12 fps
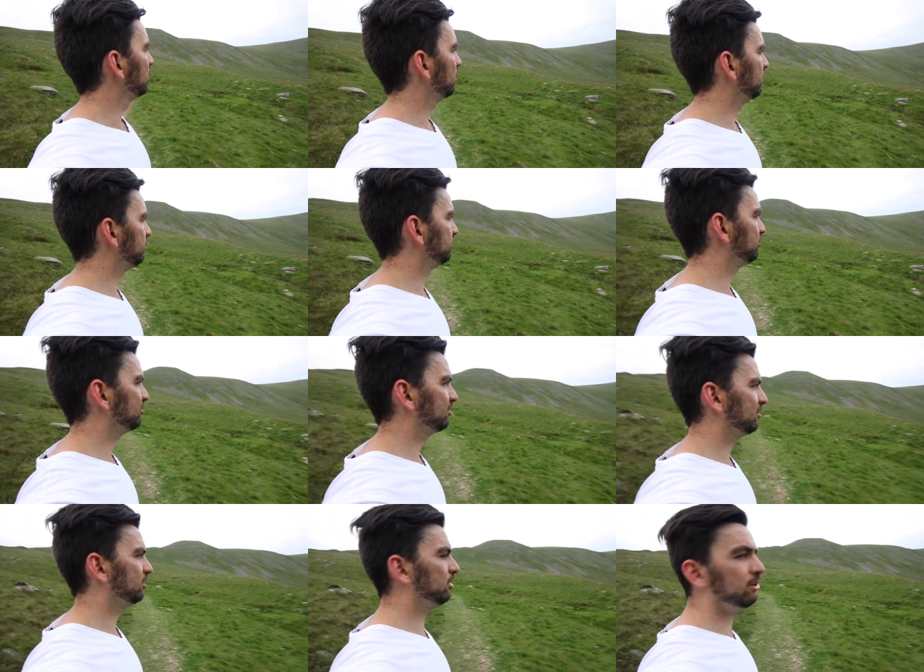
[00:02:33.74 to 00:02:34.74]
and
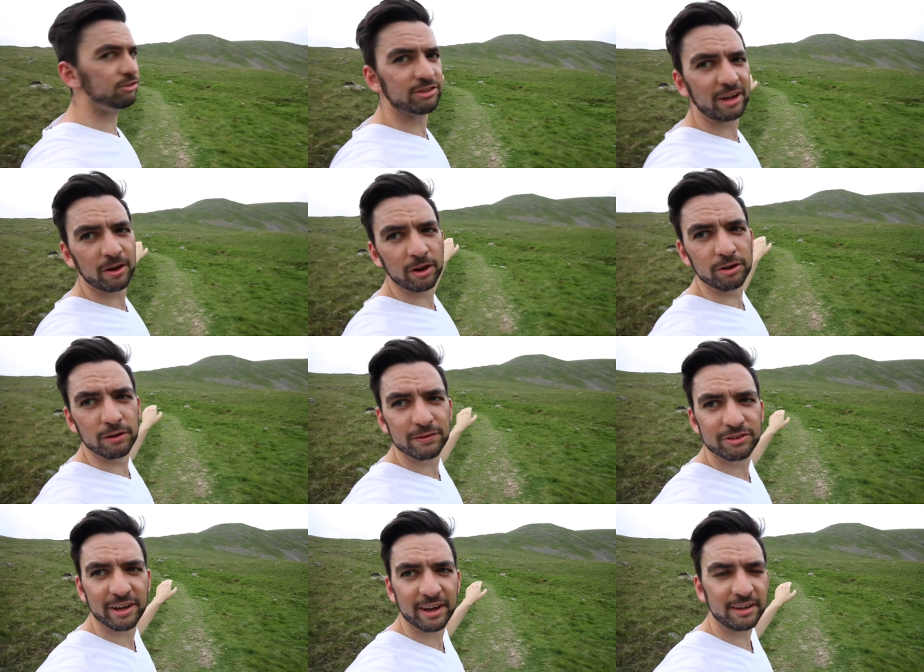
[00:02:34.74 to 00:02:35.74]
they're usually down on the
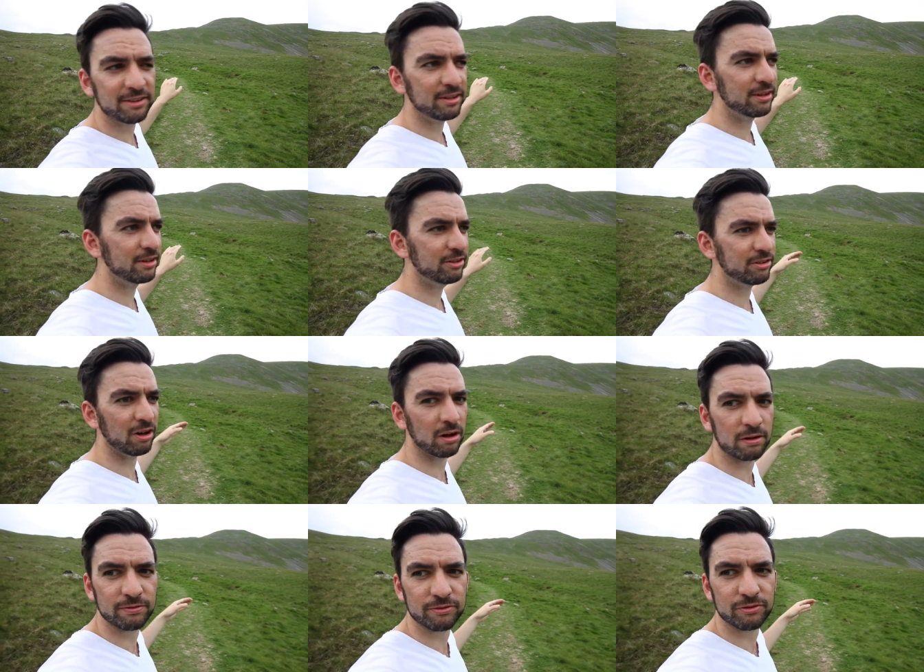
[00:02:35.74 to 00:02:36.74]
other side,
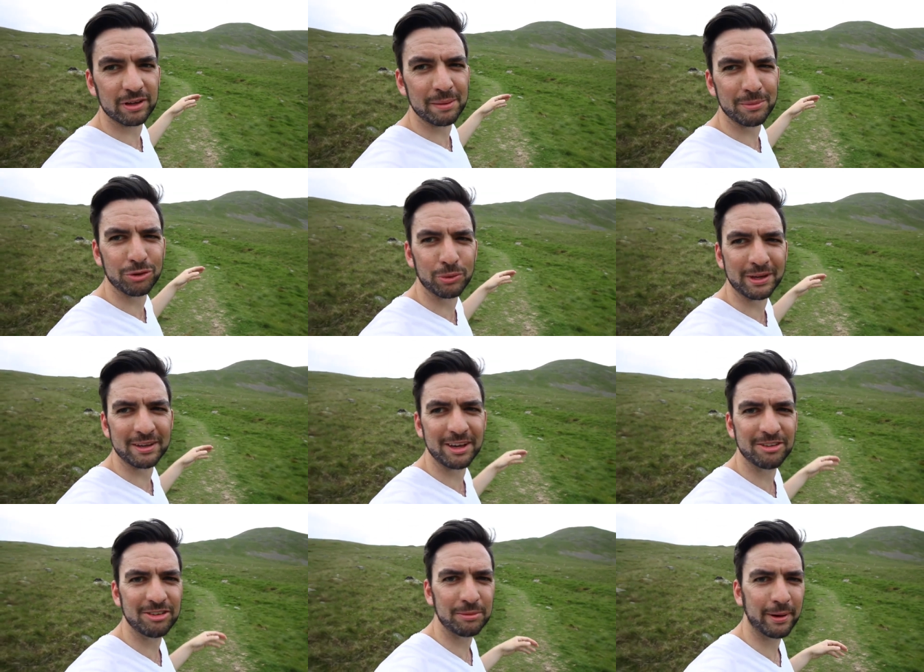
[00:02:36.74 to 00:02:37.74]
sort of in between
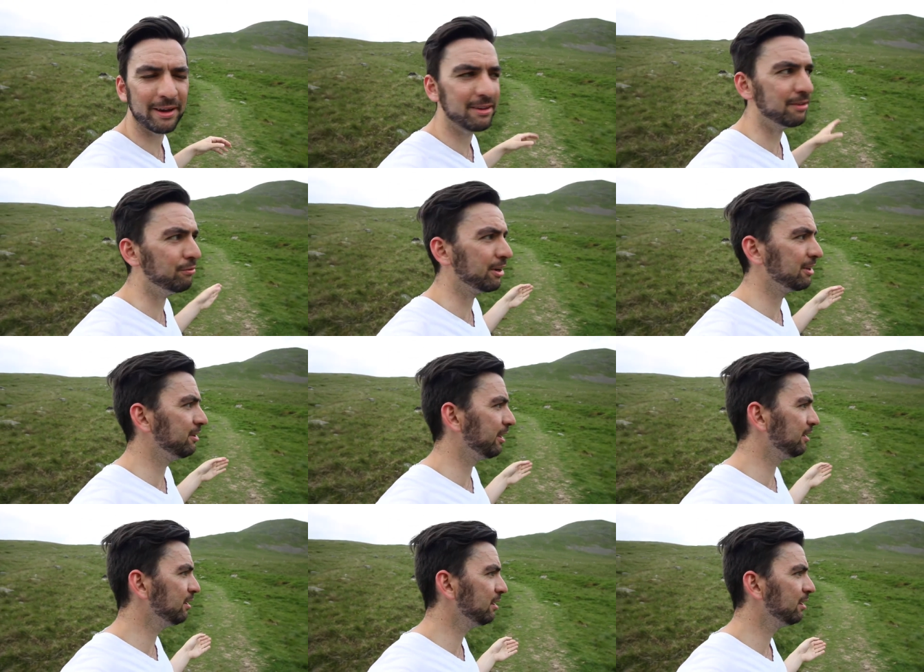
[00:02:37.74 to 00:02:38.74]
Kidsty Pike and
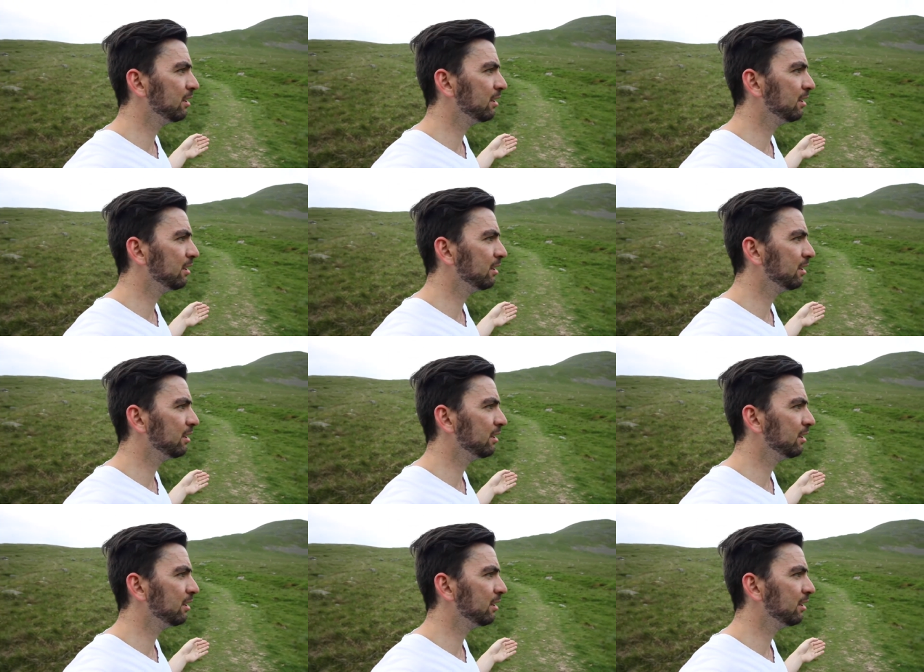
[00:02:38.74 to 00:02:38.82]
Riggendale.